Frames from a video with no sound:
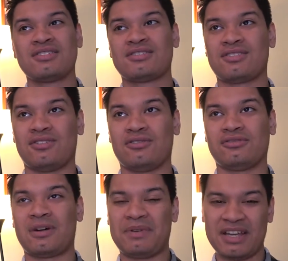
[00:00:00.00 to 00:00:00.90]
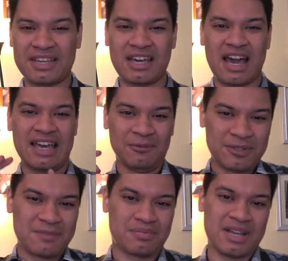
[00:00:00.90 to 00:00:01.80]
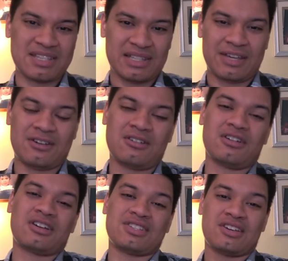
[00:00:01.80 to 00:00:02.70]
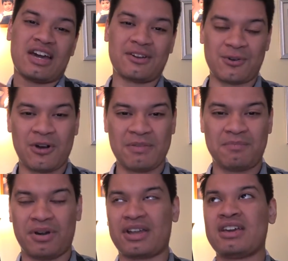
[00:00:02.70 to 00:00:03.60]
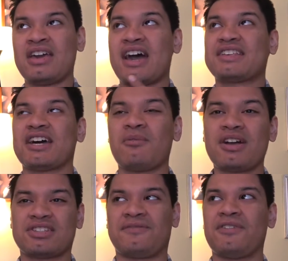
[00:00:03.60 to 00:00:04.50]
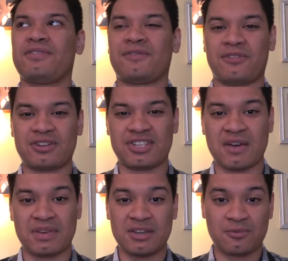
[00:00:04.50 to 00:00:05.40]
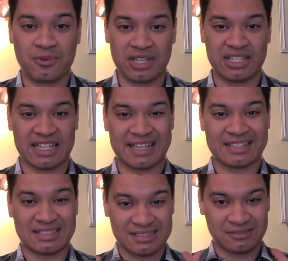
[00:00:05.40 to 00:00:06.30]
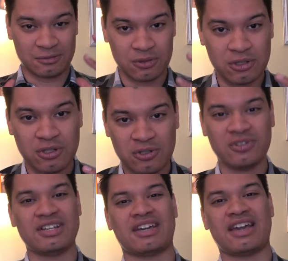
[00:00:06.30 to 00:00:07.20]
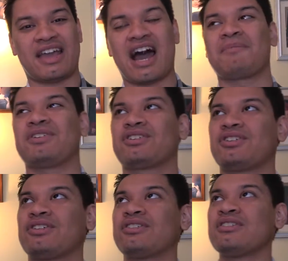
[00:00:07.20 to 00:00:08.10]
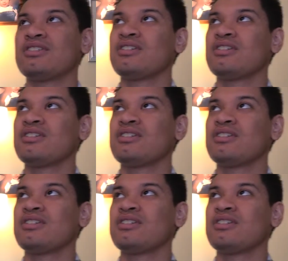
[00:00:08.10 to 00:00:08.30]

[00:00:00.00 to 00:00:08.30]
So, I mean, I was impressed later because it kind of grew on me, but as I watched the film for the first time, it really, like, it got me good.